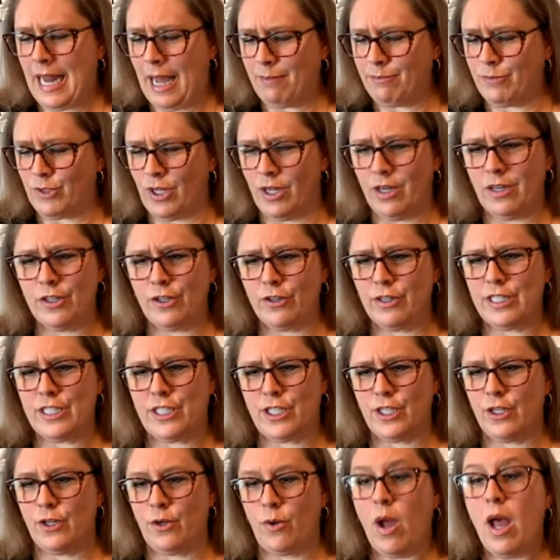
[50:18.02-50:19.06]
I'm hungry
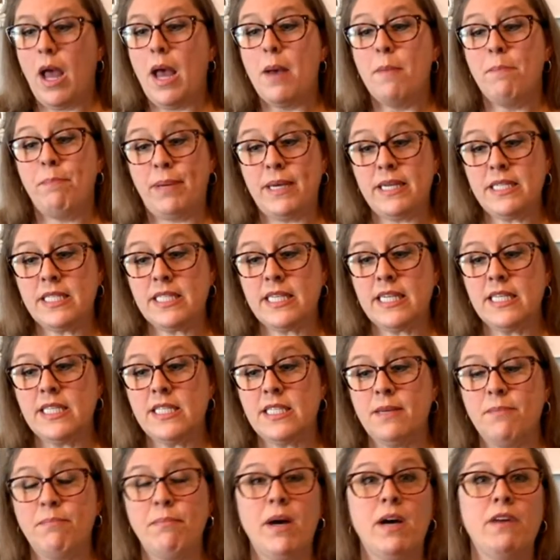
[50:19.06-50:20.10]
too. Biscuits
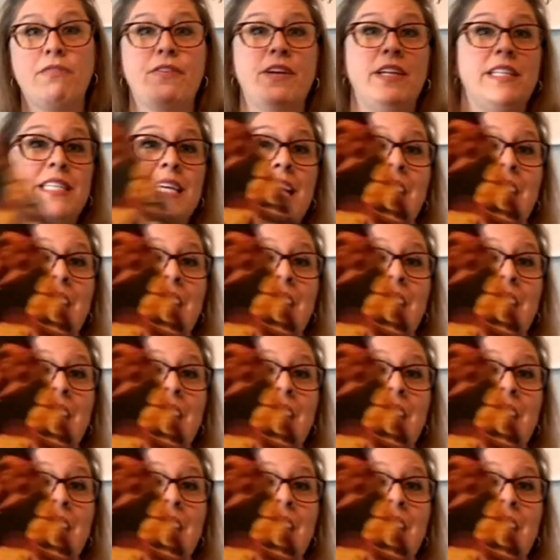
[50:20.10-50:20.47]
and muffins.